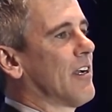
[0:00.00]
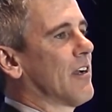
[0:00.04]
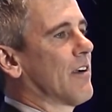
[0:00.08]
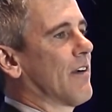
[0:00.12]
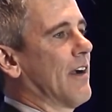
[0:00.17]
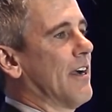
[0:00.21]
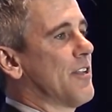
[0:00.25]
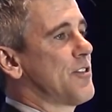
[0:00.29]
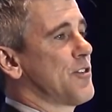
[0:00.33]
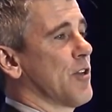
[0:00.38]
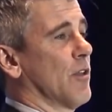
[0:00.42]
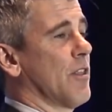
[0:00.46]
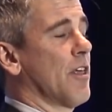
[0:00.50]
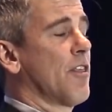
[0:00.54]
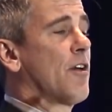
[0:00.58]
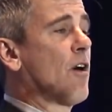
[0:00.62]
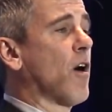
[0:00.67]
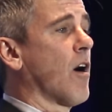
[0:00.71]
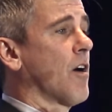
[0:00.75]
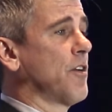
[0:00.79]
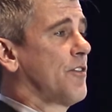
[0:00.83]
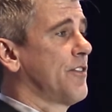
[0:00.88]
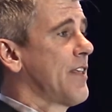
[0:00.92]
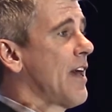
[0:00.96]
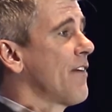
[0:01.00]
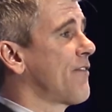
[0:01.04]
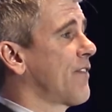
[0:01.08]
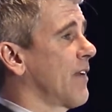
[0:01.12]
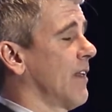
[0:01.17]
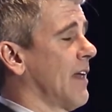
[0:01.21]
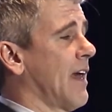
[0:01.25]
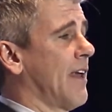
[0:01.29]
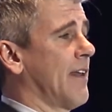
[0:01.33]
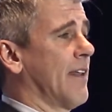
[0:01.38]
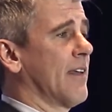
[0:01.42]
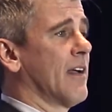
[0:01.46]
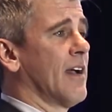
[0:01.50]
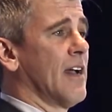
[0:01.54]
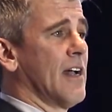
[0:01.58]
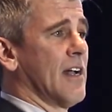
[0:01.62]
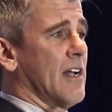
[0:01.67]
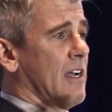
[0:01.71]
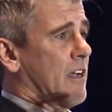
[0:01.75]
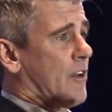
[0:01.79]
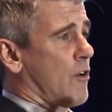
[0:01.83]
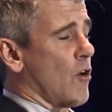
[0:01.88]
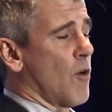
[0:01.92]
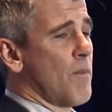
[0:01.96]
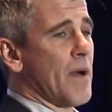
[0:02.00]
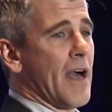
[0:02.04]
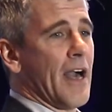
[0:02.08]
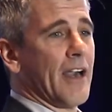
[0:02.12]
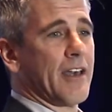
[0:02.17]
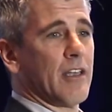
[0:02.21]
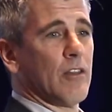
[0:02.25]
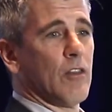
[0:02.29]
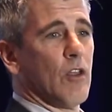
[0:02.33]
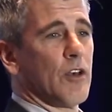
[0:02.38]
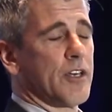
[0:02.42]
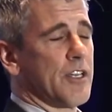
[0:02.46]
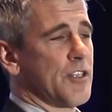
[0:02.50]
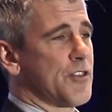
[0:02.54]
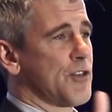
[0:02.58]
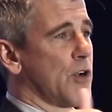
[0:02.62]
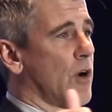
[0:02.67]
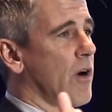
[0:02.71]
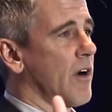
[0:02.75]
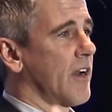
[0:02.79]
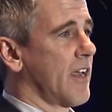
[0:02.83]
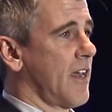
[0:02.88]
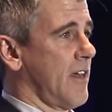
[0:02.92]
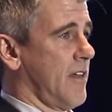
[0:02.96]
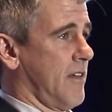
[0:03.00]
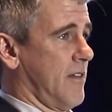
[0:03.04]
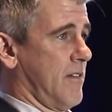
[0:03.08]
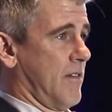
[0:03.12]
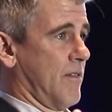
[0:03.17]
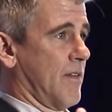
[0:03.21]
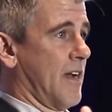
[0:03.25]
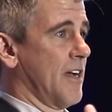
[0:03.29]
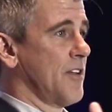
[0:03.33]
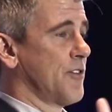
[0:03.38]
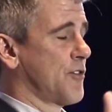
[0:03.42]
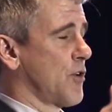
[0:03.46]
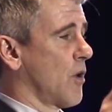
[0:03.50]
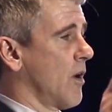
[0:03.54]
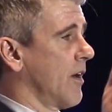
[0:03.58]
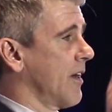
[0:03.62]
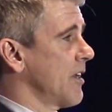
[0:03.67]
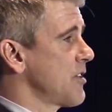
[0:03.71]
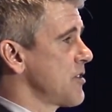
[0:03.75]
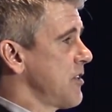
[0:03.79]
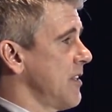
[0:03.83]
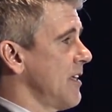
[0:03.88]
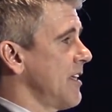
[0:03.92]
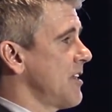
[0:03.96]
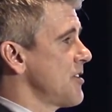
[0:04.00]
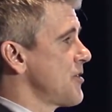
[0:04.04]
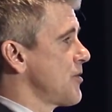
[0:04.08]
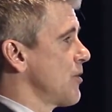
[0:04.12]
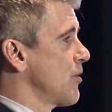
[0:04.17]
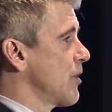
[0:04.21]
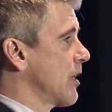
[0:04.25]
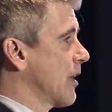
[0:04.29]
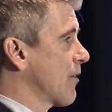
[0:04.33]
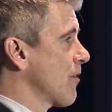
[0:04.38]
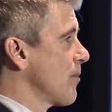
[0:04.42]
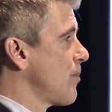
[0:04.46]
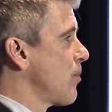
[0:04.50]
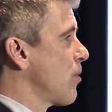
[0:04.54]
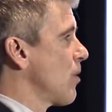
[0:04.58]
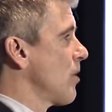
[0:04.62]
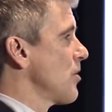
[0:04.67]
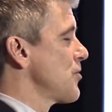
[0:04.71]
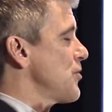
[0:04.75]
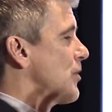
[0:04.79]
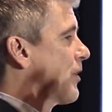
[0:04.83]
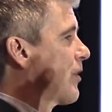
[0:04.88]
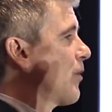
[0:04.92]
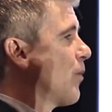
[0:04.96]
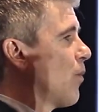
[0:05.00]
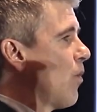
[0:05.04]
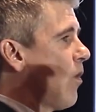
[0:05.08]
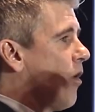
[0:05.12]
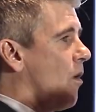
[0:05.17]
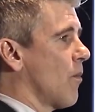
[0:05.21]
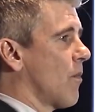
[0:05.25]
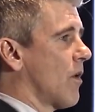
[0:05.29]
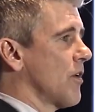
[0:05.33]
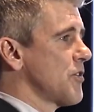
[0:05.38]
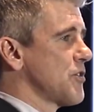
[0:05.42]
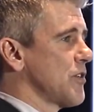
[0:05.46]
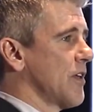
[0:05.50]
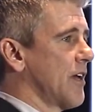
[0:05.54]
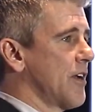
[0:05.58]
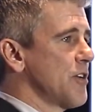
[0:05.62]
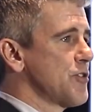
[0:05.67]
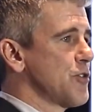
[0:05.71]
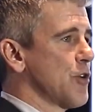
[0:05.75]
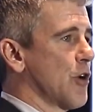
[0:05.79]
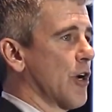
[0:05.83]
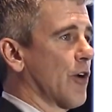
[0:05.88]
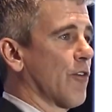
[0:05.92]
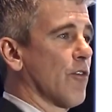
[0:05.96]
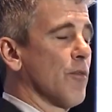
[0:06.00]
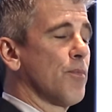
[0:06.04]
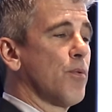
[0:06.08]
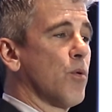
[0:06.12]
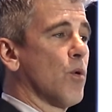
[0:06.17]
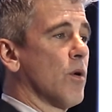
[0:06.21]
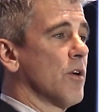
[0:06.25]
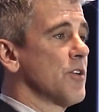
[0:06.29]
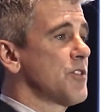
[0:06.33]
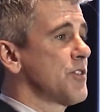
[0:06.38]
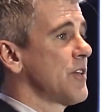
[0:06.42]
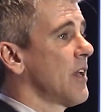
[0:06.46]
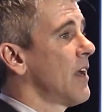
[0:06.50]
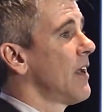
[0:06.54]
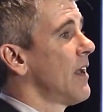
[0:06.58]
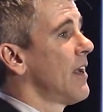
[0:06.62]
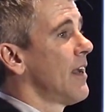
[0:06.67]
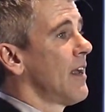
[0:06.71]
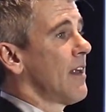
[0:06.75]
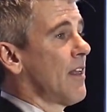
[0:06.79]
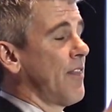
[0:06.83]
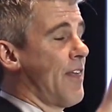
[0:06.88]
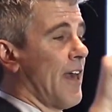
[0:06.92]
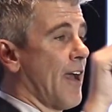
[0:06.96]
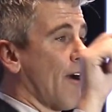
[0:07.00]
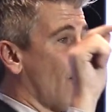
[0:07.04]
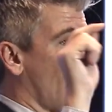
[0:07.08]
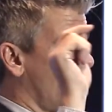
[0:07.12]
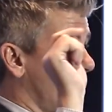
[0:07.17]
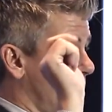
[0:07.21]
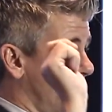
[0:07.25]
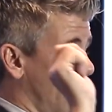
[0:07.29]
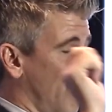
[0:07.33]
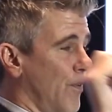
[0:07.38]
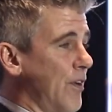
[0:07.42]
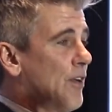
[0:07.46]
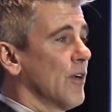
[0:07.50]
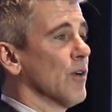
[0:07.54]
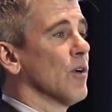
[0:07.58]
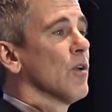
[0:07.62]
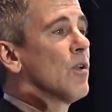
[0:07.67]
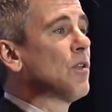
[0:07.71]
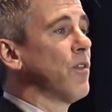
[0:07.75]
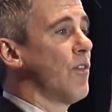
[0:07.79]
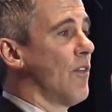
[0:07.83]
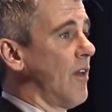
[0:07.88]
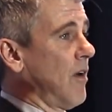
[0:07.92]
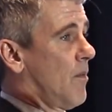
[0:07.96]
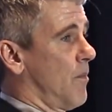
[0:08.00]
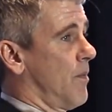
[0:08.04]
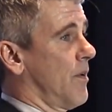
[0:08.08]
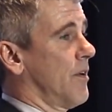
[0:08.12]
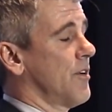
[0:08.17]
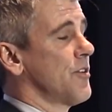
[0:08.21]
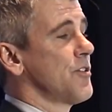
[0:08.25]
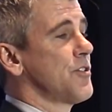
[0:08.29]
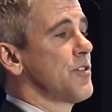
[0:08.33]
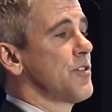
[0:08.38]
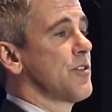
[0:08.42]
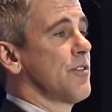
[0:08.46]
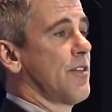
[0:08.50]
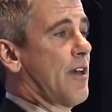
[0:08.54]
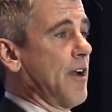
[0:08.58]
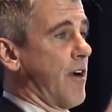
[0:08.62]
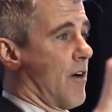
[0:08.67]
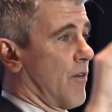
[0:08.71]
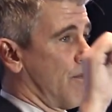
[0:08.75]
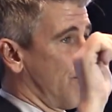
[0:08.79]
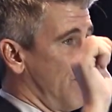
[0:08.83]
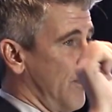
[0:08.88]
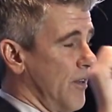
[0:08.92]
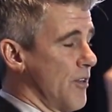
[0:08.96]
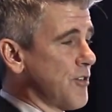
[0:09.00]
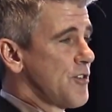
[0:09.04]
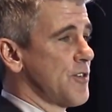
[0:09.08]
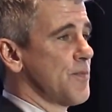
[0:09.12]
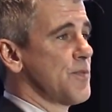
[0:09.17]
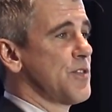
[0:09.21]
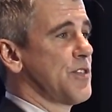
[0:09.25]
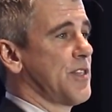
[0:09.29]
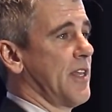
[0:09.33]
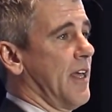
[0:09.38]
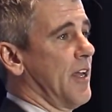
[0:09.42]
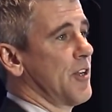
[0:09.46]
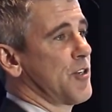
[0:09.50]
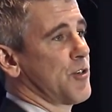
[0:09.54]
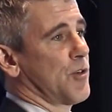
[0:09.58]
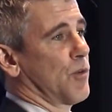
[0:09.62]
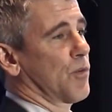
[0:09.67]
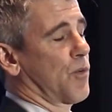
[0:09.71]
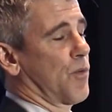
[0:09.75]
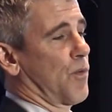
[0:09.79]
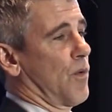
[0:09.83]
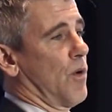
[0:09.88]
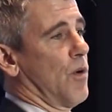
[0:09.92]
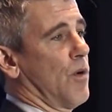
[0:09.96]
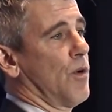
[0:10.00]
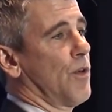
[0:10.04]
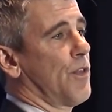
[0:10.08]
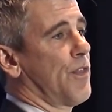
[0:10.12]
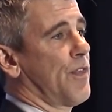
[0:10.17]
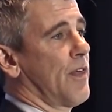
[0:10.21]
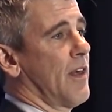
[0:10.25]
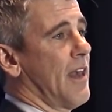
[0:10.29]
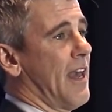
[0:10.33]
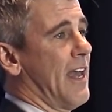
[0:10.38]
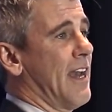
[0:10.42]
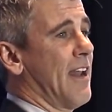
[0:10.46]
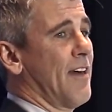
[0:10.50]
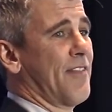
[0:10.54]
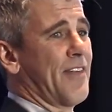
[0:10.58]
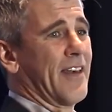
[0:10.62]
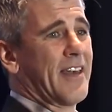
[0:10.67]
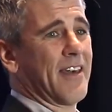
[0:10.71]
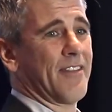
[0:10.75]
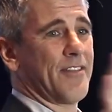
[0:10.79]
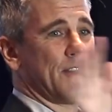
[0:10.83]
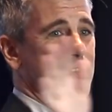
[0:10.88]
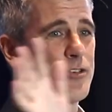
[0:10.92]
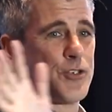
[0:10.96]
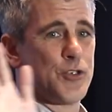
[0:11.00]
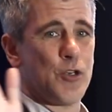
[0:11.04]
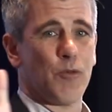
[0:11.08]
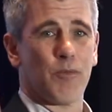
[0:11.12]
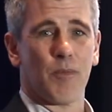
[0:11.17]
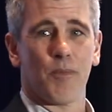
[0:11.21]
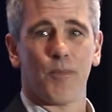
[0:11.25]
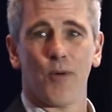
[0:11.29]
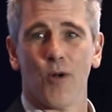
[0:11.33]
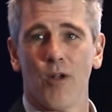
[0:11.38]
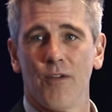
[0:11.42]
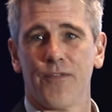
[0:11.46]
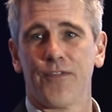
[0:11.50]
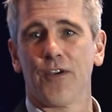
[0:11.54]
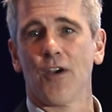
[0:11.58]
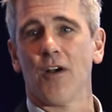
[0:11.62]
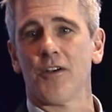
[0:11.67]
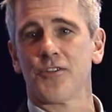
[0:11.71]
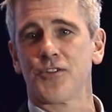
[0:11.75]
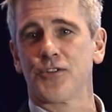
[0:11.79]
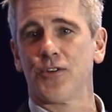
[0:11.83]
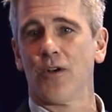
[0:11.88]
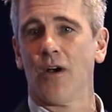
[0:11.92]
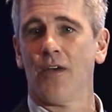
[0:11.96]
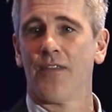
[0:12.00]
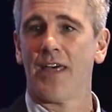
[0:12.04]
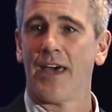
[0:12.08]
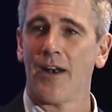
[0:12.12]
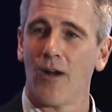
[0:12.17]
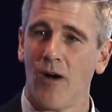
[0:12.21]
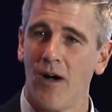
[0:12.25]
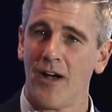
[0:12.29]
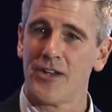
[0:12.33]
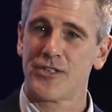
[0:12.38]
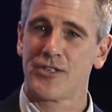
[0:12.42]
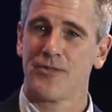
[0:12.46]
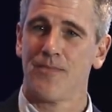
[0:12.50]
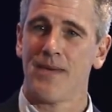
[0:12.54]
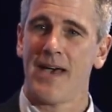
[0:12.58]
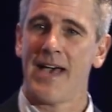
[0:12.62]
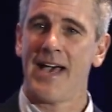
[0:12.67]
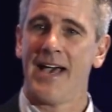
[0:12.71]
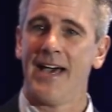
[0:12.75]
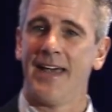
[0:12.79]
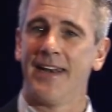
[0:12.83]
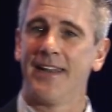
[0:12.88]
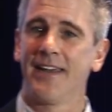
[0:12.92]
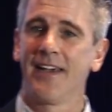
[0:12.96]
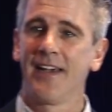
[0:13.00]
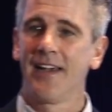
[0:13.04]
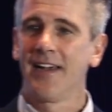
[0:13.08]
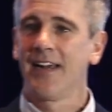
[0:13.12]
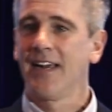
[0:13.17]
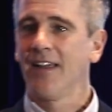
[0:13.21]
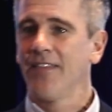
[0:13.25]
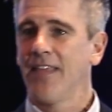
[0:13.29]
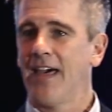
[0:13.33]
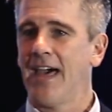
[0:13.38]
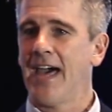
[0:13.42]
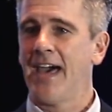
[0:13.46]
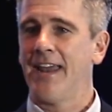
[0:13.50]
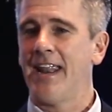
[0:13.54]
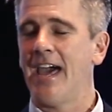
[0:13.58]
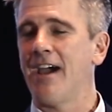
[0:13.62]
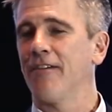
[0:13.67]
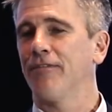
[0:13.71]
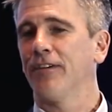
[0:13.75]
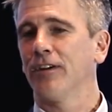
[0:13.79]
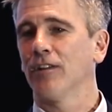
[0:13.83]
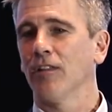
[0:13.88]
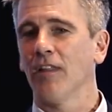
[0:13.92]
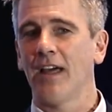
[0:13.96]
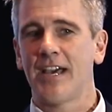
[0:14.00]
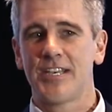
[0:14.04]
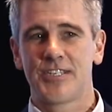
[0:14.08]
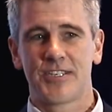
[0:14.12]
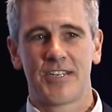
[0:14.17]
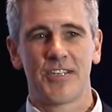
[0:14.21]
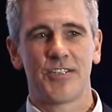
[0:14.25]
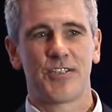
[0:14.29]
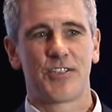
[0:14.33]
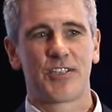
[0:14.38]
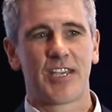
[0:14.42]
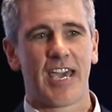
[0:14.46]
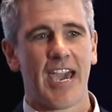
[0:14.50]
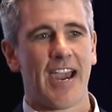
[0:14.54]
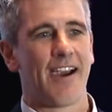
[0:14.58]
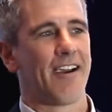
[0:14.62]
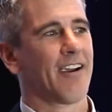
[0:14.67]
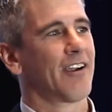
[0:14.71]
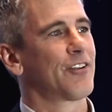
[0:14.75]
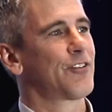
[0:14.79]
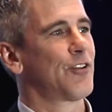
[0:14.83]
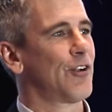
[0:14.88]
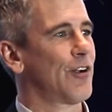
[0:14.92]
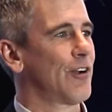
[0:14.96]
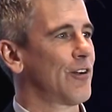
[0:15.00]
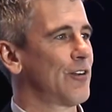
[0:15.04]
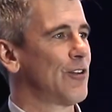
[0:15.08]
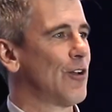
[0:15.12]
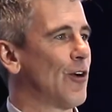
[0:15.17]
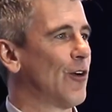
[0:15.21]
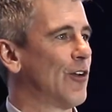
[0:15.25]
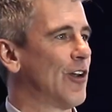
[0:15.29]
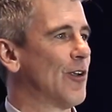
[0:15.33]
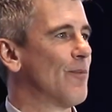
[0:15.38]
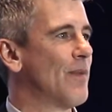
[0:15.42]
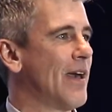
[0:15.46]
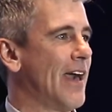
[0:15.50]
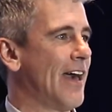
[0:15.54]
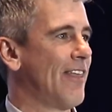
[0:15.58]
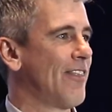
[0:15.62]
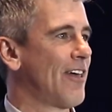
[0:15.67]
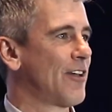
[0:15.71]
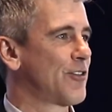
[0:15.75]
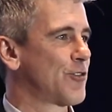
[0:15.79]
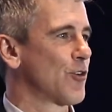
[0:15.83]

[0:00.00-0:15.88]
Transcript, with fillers: right? So that there are definite, and go back and look at Target, right? Target's latest earning reports, look at Walmart's latest earning reports. They are real numbers, they are real substantial growth. And I think at the Super Bowl, if y'all saw that awesome ad that had every licensed character known to man that